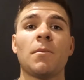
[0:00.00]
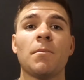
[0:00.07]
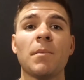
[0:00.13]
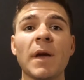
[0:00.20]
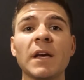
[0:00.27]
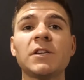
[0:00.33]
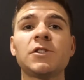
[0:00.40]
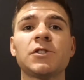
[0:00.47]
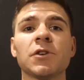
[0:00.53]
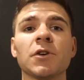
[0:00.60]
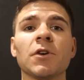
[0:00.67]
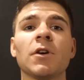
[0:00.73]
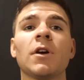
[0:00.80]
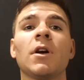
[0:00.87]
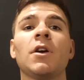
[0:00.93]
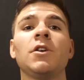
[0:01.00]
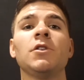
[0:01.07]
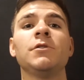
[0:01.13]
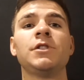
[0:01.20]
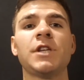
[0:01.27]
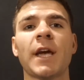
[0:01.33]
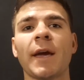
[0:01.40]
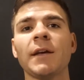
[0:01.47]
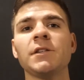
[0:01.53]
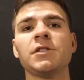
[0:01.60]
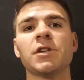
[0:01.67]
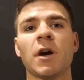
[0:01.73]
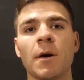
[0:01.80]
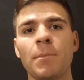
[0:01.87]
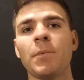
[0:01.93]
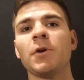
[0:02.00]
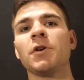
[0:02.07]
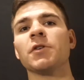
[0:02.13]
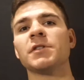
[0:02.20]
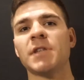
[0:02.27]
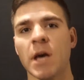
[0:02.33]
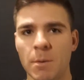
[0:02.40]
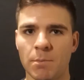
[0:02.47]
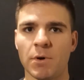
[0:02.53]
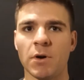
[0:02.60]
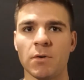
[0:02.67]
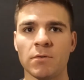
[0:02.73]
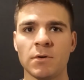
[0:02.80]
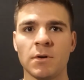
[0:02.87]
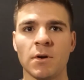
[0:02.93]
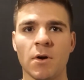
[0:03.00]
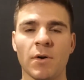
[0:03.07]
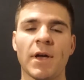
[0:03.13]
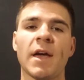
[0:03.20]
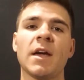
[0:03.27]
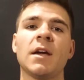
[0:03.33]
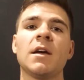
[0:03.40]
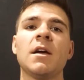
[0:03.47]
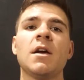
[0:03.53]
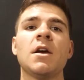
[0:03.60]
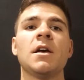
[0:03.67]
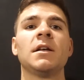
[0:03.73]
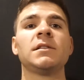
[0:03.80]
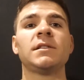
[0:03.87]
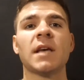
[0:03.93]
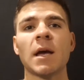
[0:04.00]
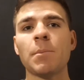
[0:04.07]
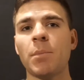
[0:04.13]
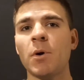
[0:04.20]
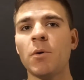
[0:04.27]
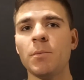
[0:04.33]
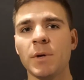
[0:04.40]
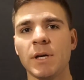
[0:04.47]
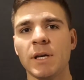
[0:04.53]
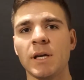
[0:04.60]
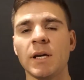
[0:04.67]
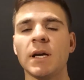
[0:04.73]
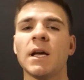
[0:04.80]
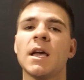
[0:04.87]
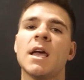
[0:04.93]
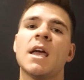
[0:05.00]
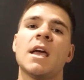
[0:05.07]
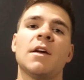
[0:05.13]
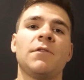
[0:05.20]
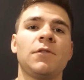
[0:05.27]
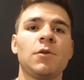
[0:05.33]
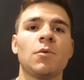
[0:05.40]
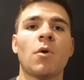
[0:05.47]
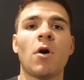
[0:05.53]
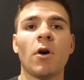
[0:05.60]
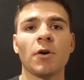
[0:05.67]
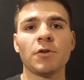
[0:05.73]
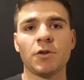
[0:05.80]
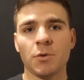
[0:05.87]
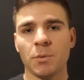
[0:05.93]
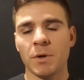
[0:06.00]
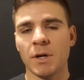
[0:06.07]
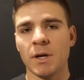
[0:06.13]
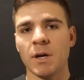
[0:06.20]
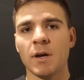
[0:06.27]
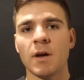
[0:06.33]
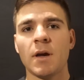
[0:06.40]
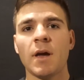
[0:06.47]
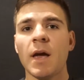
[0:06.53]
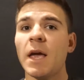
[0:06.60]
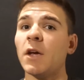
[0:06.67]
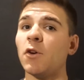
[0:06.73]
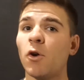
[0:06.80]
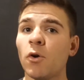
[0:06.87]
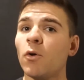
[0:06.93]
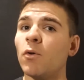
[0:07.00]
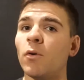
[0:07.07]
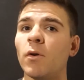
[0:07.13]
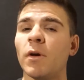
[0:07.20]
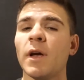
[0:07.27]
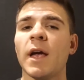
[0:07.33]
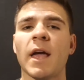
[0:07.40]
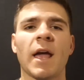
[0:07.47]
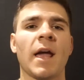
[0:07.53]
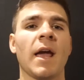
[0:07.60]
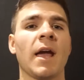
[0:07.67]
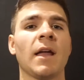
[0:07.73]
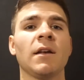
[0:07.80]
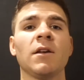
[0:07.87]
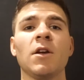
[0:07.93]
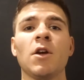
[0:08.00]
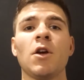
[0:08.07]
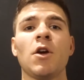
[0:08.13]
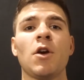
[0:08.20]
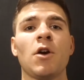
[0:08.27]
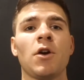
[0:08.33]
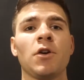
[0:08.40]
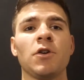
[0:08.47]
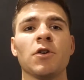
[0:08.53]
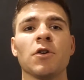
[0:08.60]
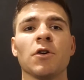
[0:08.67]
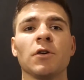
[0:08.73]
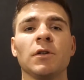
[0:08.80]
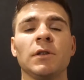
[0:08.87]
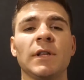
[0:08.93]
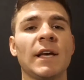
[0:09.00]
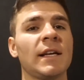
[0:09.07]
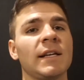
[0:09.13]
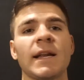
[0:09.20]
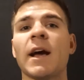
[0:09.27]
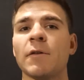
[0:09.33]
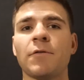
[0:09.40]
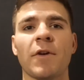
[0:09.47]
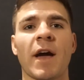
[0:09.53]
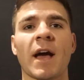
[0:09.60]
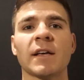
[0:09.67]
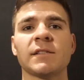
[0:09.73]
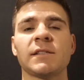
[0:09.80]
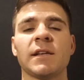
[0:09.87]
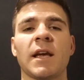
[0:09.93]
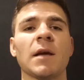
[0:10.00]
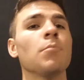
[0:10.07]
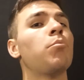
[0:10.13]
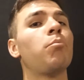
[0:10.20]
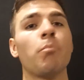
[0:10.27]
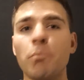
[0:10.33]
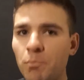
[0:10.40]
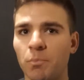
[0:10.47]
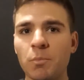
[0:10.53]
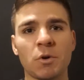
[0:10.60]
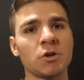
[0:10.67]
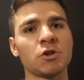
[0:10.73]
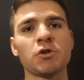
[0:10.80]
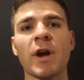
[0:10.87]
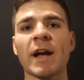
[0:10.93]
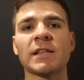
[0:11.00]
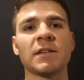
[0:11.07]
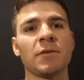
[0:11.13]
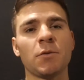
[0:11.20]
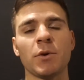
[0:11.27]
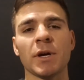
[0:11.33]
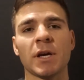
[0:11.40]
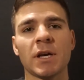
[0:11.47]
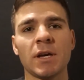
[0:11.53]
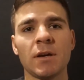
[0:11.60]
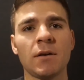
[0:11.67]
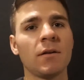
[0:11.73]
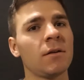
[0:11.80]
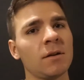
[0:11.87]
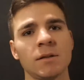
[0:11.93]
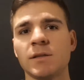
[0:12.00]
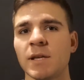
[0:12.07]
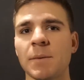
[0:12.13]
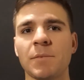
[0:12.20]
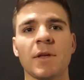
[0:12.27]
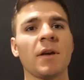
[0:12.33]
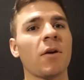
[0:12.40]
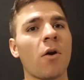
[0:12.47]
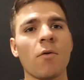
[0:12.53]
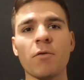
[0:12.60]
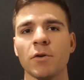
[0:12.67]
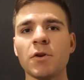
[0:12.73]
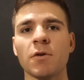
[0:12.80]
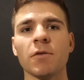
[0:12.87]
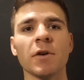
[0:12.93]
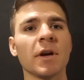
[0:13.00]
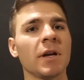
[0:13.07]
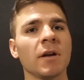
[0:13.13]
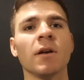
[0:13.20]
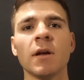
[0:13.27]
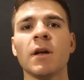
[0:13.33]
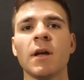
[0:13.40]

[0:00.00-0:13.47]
make sure you change up your tempo, okay? Tempo meaning if you are doing a curl and you're letting it down fast and contracting quick, same thing, over and over again.